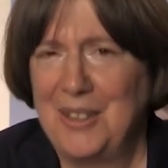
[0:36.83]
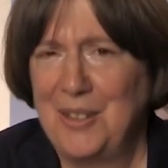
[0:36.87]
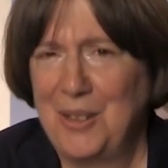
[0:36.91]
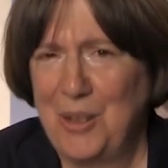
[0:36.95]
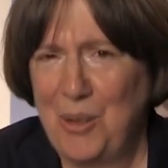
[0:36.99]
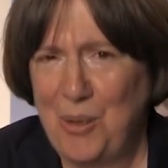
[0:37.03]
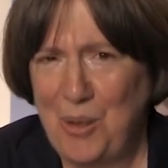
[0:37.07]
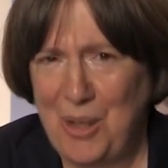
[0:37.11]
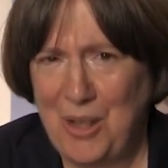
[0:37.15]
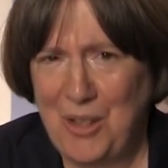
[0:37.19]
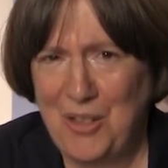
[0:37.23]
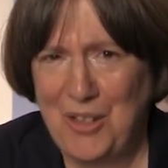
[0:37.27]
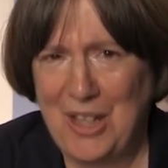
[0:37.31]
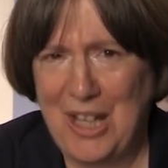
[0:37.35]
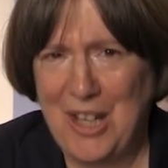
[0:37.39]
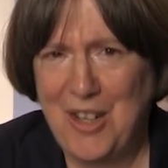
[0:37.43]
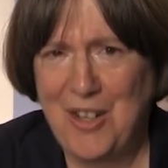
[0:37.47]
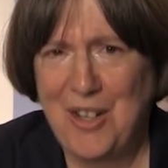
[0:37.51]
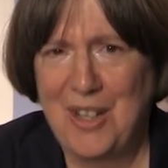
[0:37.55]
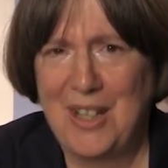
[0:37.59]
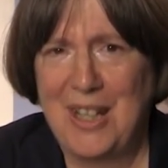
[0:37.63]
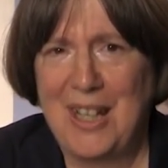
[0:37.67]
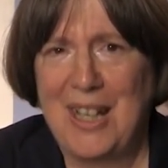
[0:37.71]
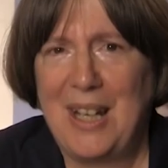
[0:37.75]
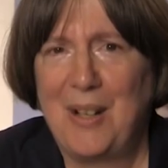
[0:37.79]
is an
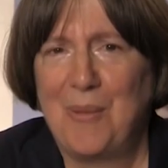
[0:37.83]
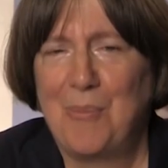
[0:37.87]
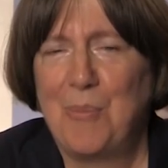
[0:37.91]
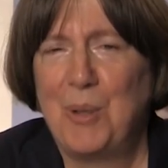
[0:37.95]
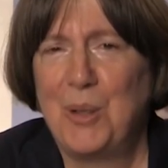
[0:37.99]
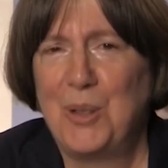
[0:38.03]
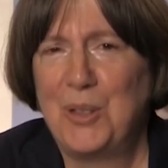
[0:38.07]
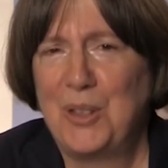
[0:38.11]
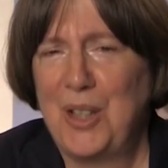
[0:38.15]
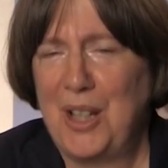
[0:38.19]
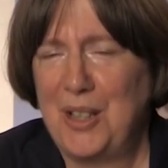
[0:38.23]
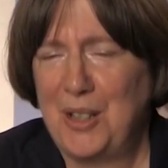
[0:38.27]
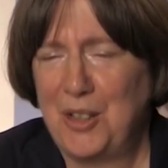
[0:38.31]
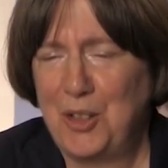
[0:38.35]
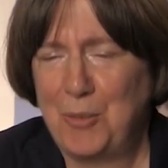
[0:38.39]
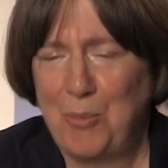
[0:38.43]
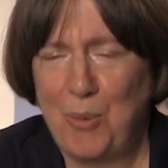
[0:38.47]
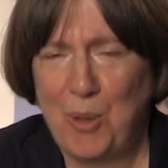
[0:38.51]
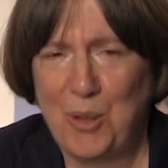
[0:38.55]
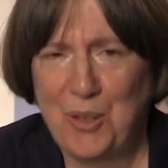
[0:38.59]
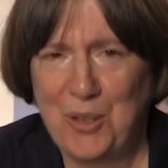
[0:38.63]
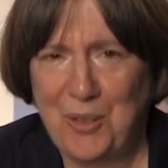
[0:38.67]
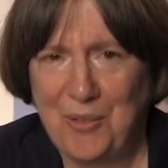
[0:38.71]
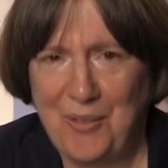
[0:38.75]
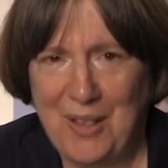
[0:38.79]
organization that puts on a
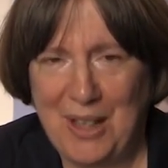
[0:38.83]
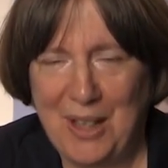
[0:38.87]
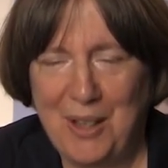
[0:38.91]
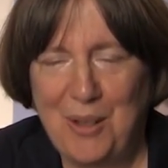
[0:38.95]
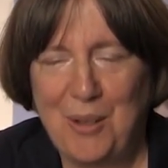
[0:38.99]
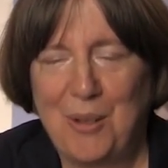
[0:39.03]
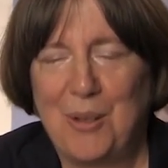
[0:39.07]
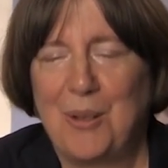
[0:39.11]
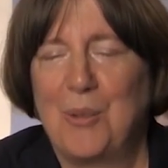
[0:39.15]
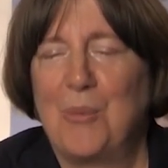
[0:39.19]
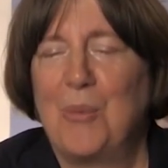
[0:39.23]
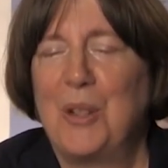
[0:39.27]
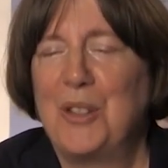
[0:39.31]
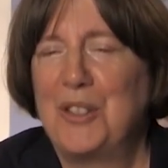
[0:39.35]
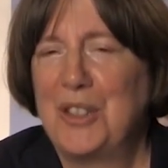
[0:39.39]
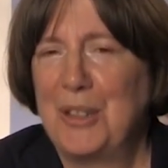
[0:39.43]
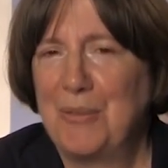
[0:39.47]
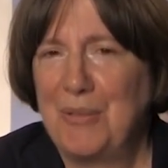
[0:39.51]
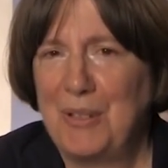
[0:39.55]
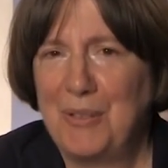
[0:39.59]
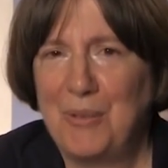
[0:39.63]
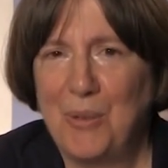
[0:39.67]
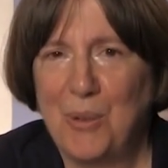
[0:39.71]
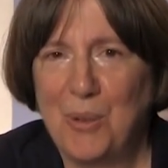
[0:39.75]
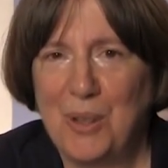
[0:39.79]
sports event once
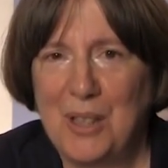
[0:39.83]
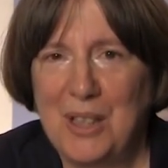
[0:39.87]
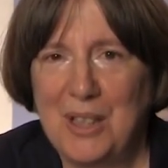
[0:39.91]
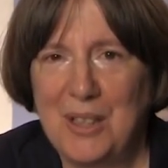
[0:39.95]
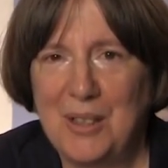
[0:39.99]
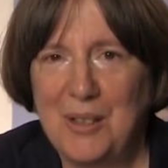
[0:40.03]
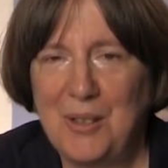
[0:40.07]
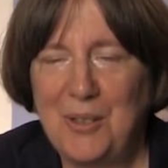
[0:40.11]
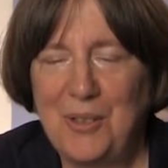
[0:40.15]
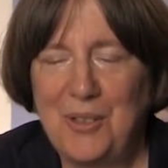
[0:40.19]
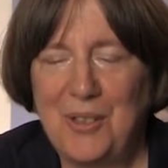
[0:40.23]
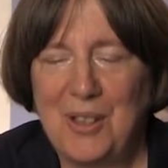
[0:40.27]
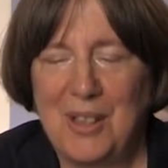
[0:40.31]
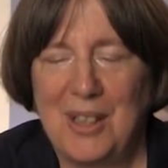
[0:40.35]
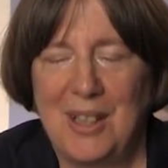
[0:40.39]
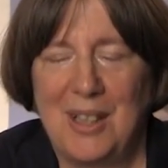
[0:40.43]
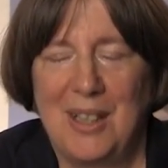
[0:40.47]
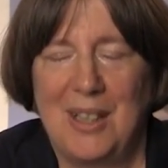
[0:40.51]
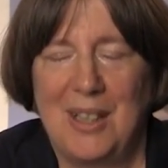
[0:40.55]
every 4 years.